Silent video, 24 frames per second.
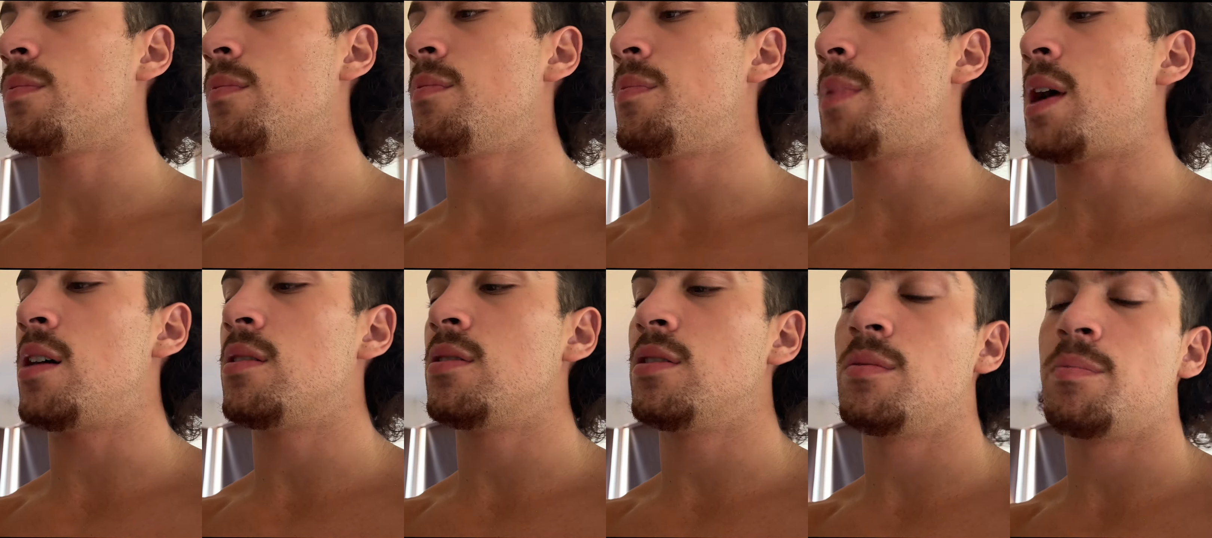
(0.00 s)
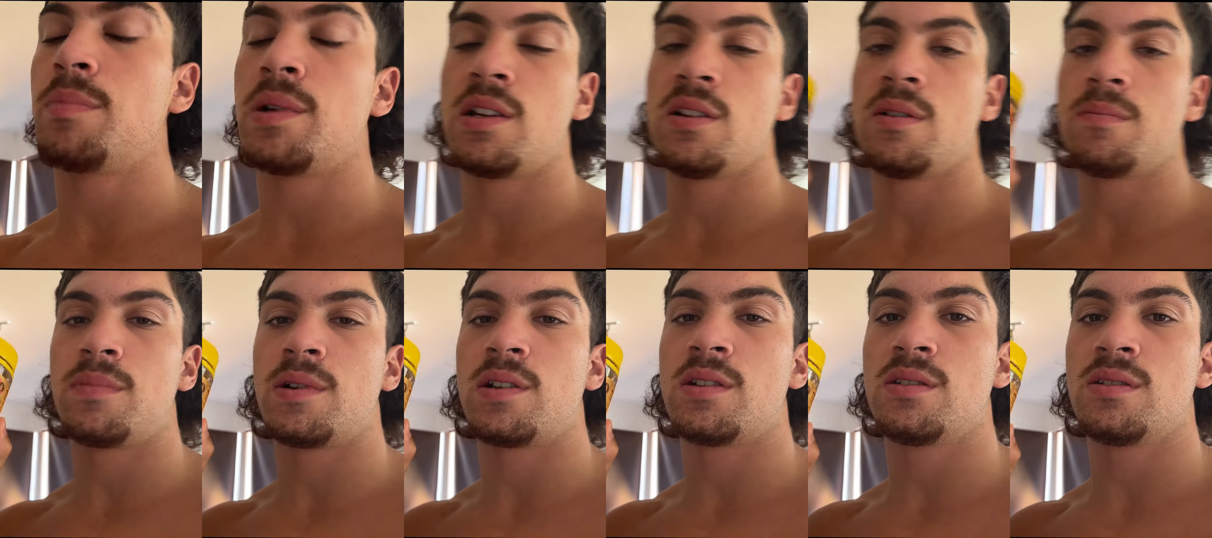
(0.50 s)
powdered peanut
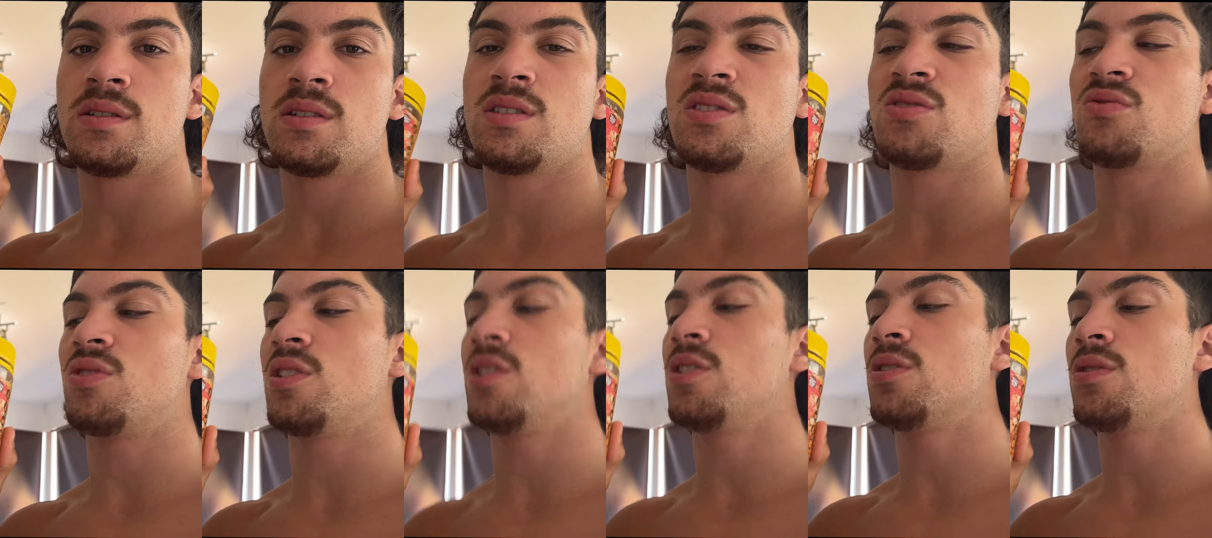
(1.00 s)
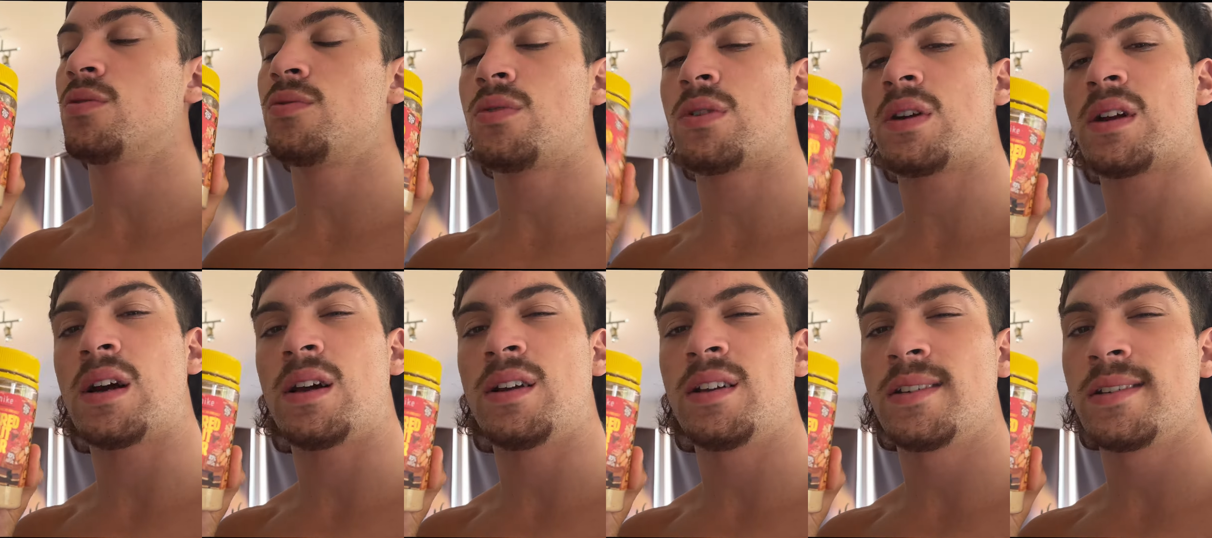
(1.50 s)
butter. It's really good for
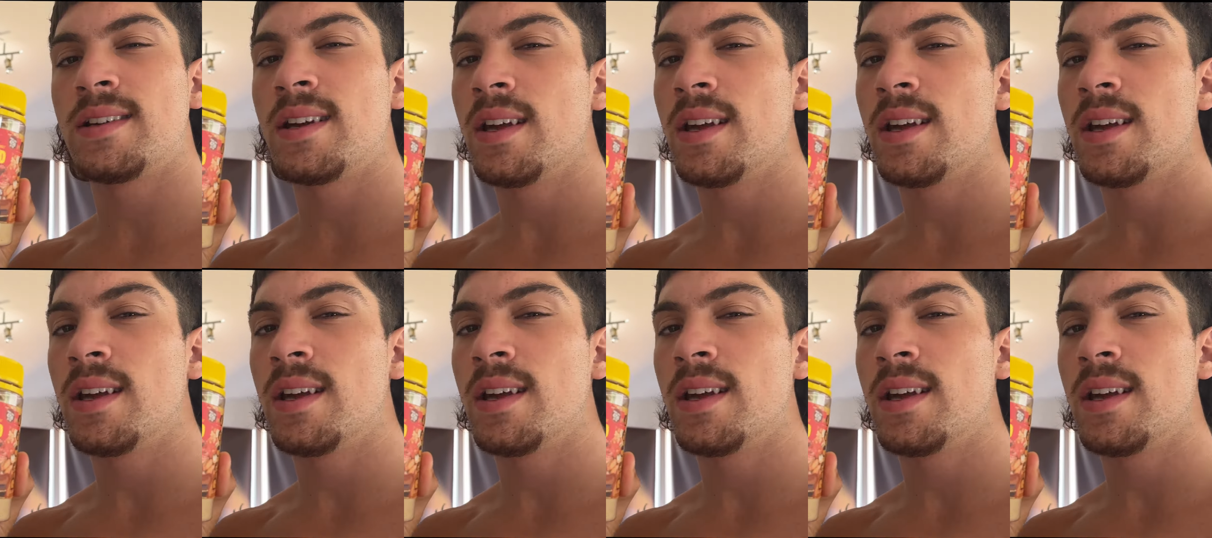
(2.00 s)
cutting.